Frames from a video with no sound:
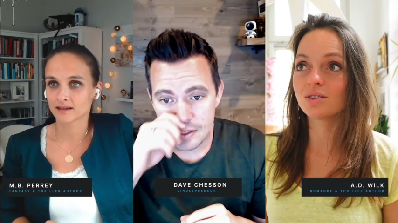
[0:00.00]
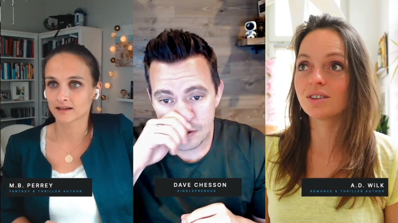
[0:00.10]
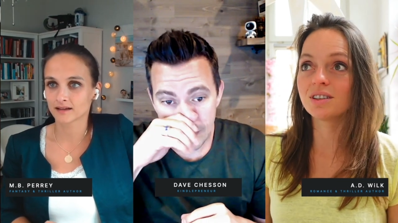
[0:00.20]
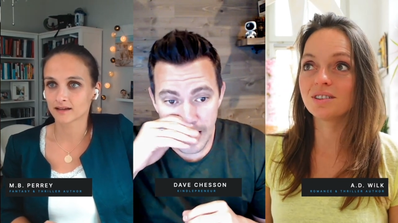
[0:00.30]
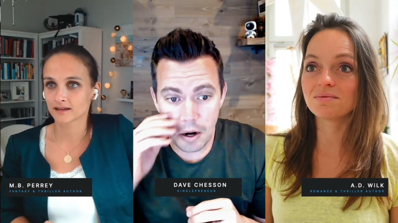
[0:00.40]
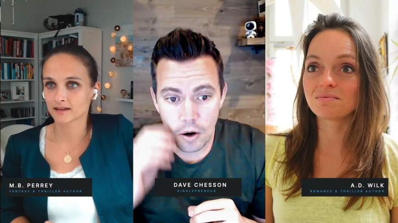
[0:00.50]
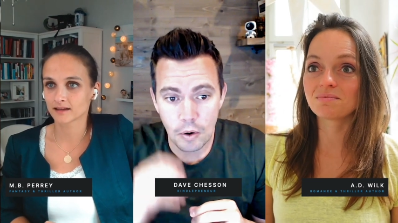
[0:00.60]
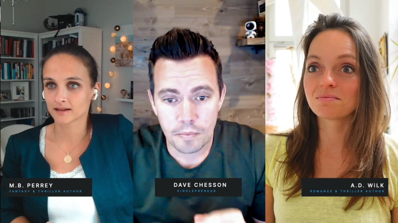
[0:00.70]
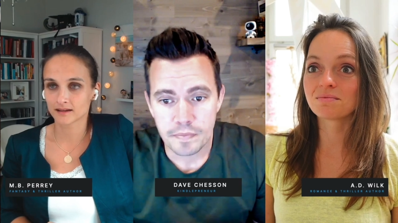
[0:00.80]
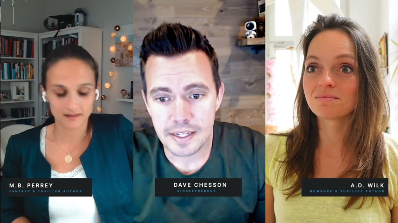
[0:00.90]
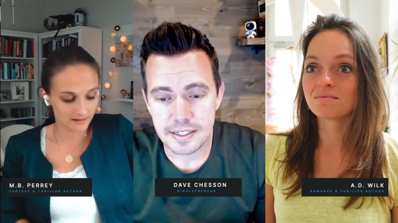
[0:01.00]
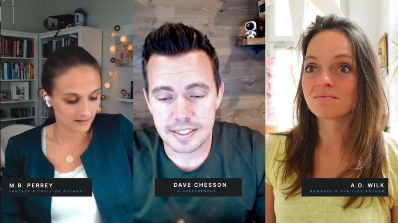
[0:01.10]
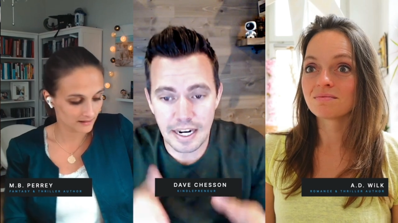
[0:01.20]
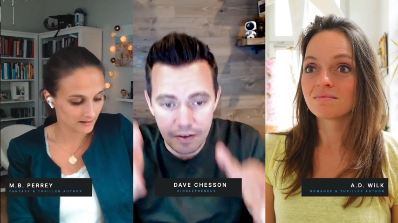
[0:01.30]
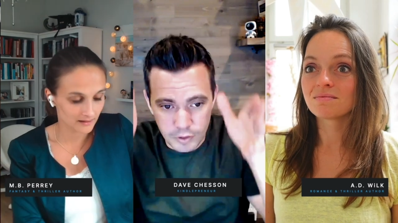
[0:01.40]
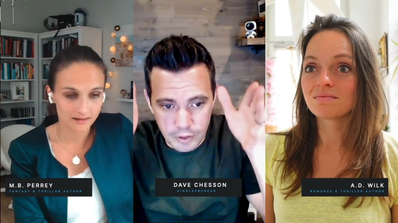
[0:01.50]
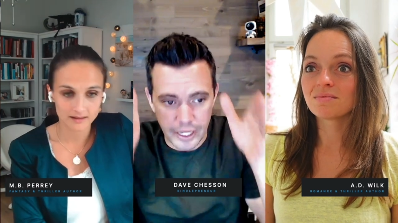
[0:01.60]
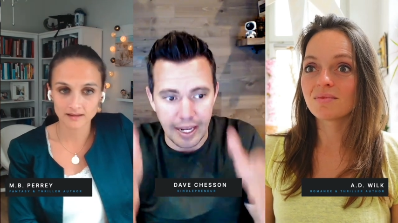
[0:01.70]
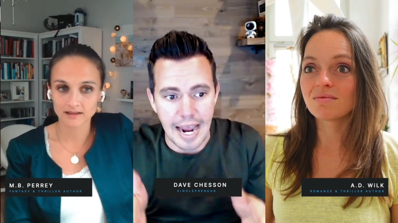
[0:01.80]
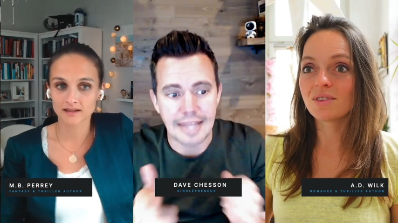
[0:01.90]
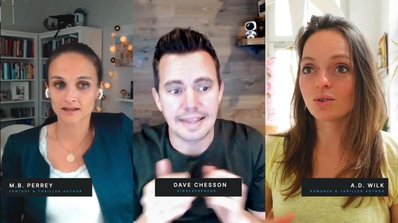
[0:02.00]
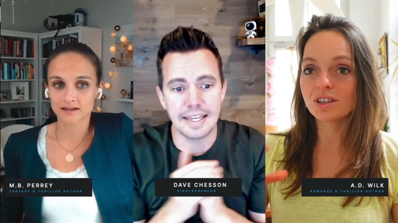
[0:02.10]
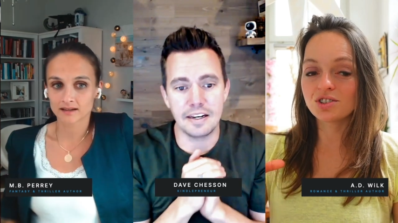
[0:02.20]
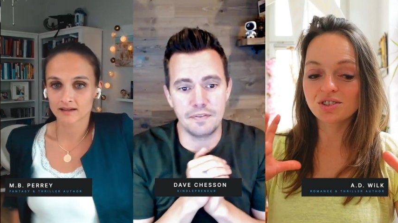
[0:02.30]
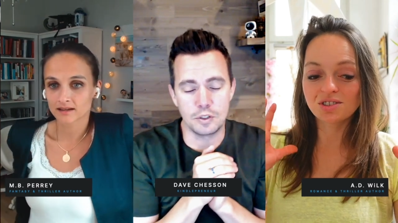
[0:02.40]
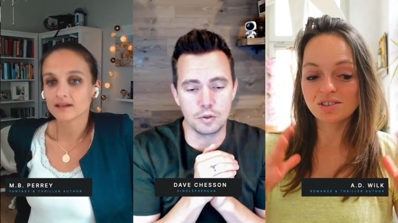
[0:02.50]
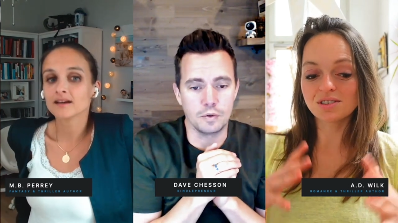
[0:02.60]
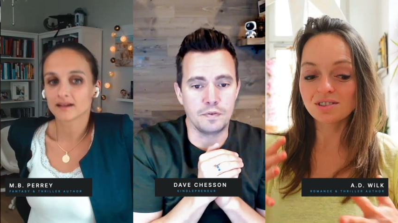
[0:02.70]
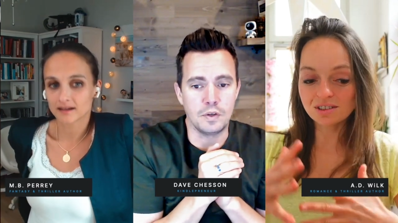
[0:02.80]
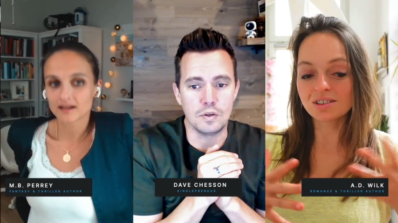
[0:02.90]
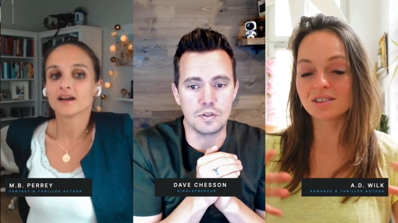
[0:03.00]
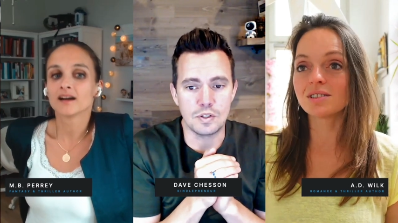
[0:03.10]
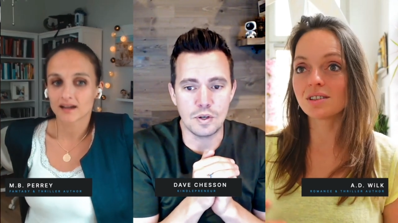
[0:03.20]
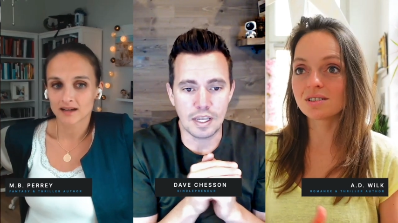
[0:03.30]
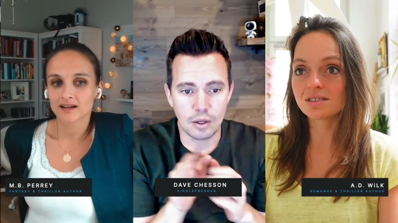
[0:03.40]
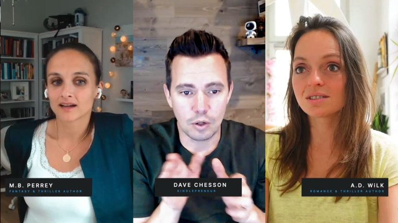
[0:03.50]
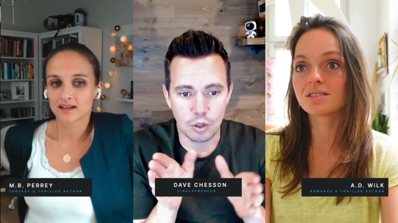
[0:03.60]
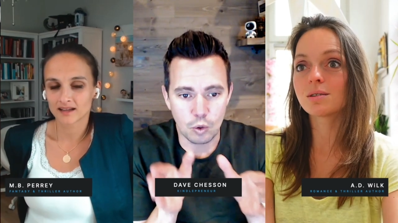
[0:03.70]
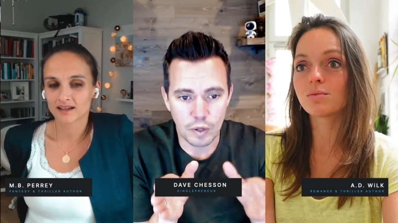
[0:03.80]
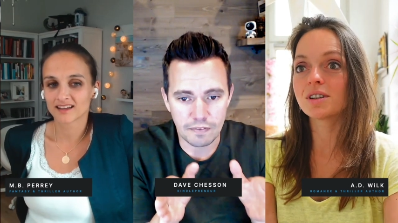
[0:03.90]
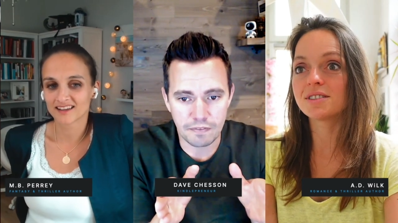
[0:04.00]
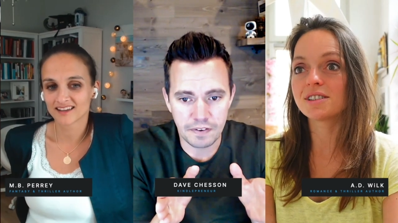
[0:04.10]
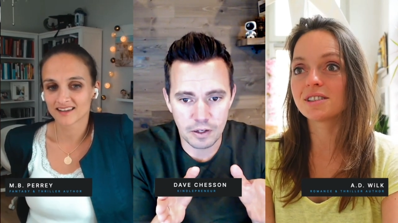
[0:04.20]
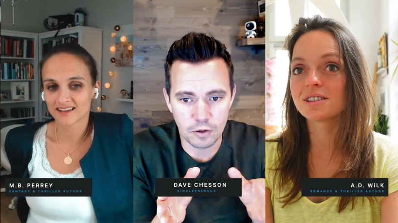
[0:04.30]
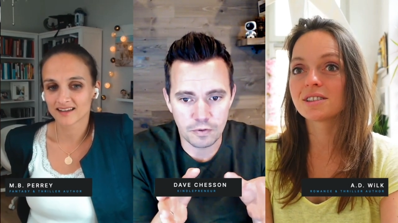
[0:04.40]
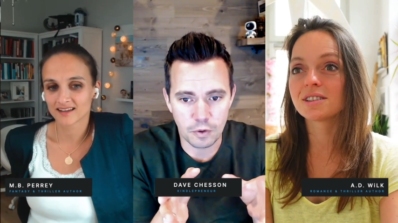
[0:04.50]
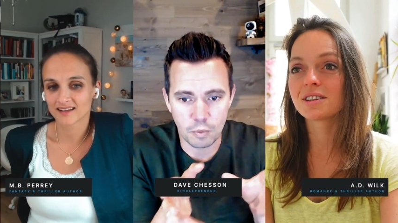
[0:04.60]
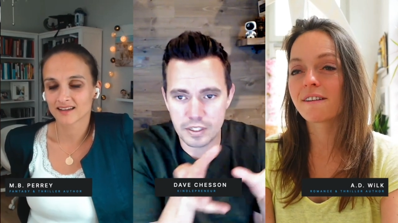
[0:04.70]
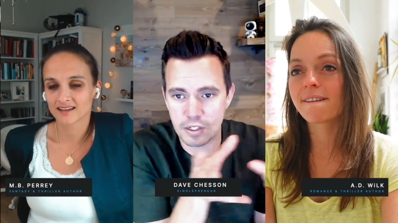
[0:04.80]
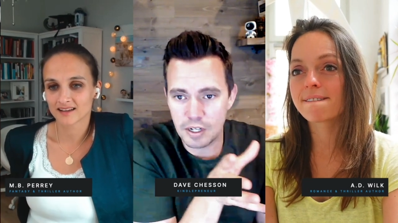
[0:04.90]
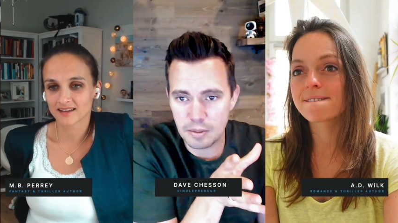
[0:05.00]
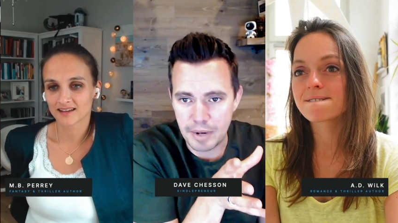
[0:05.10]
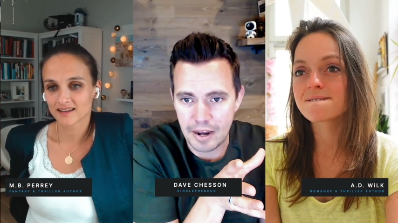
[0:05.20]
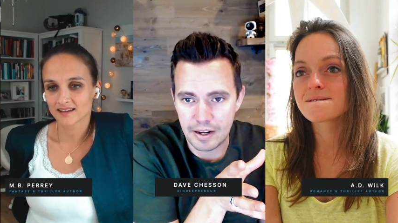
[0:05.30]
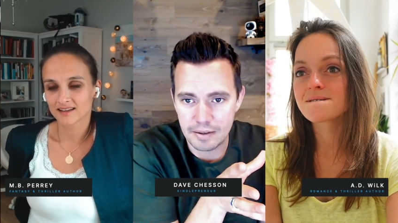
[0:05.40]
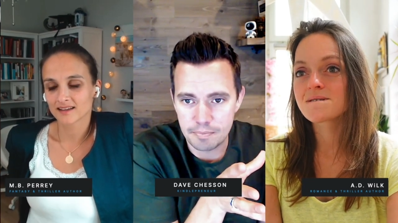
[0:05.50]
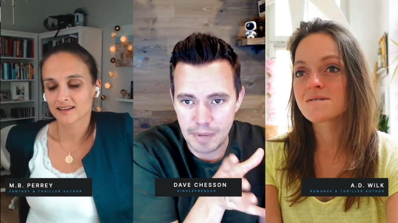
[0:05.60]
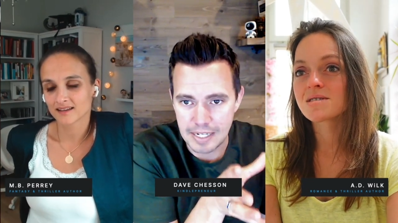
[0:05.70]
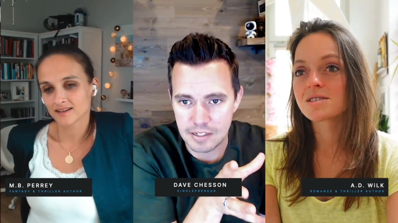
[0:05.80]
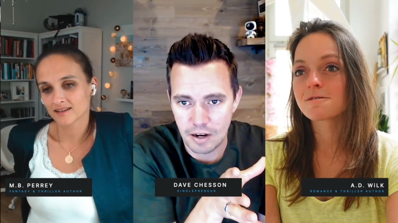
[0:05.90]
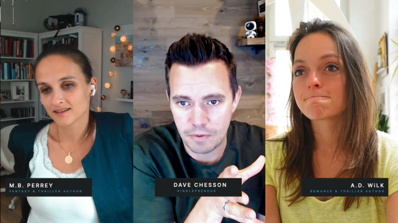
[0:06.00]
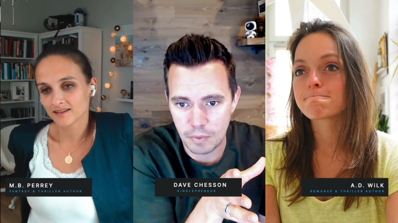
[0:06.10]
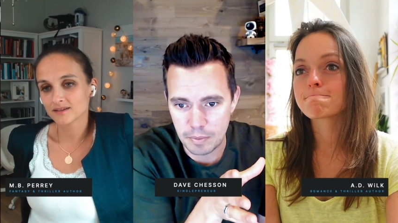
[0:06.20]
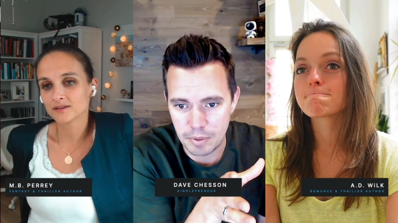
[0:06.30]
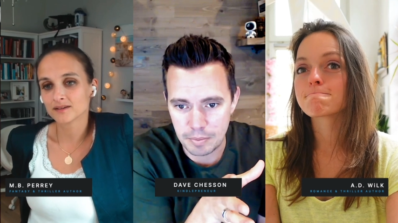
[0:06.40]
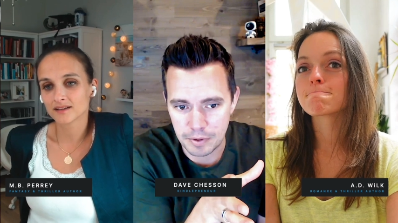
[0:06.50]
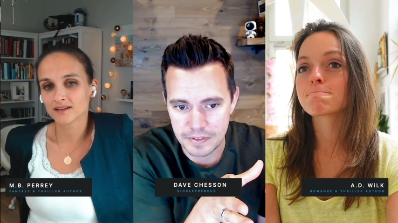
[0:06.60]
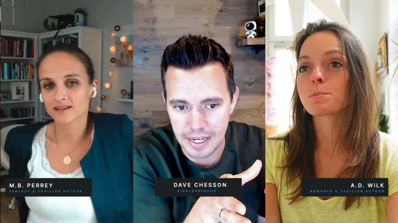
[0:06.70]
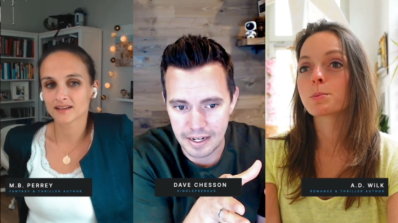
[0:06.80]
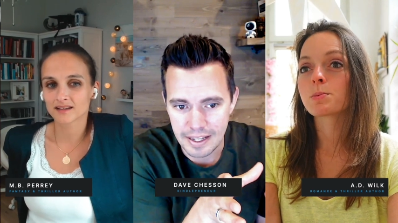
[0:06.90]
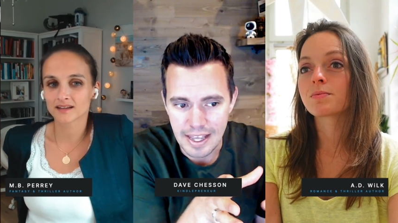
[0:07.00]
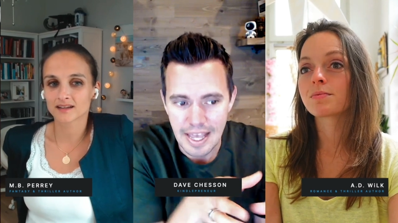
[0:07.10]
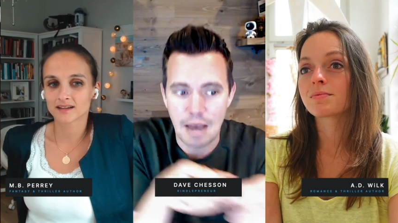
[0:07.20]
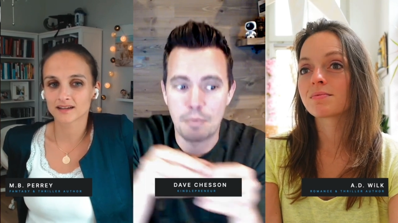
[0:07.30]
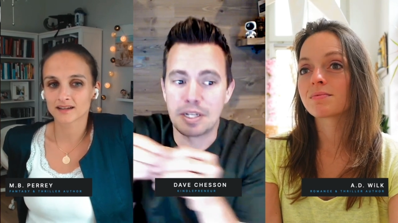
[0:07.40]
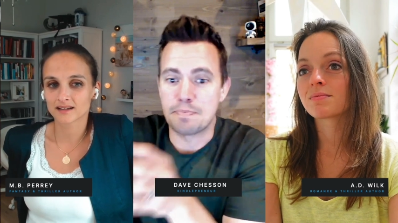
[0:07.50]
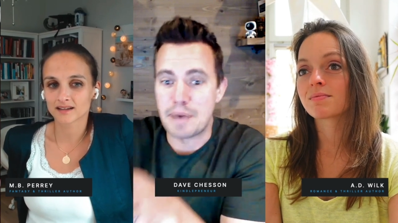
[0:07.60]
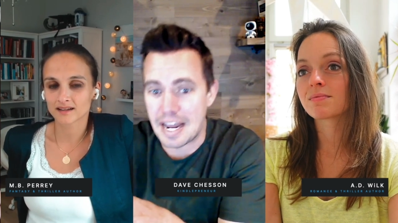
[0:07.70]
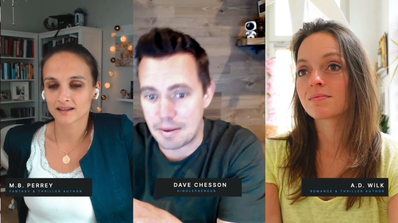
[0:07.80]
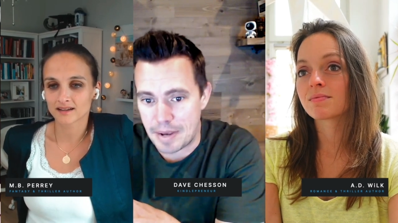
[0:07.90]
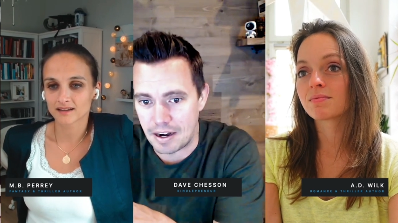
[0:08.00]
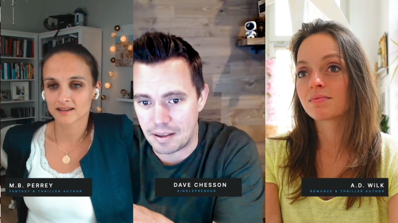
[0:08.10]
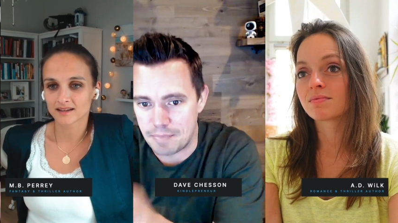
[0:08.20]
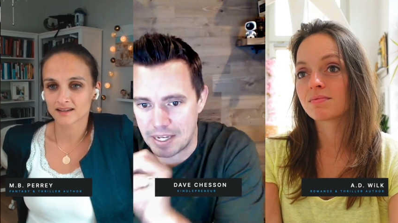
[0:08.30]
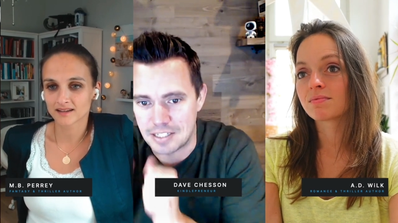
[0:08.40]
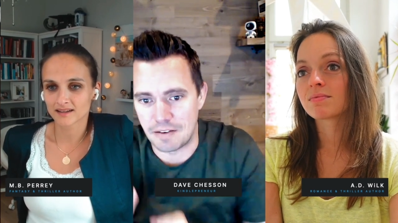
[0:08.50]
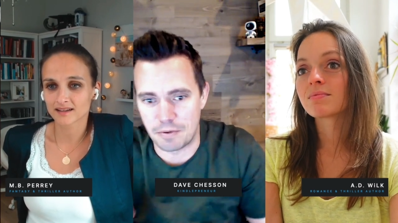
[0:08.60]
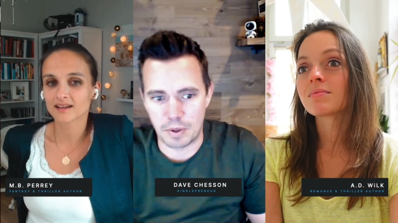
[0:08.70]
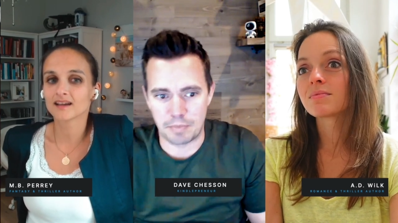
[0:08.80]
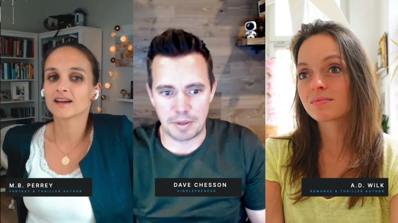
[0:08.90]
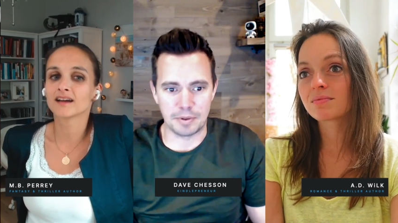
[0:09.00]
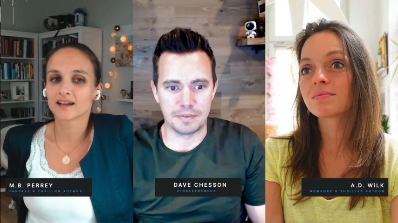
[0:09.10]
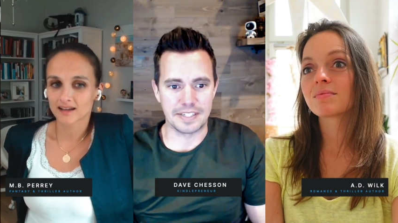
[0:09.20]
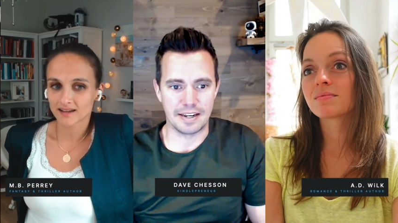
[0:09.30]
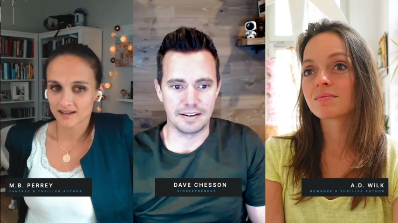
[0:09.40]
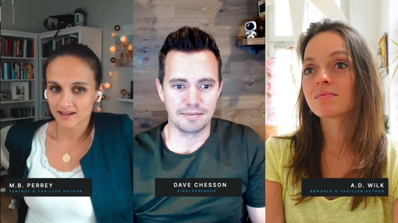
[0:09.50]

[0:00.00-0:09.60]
Speaker 1: now instead of looking at the individual reviews, you can get a quick feel for what's good about it based off of what people have said, and what's bad about it based off of what people have said.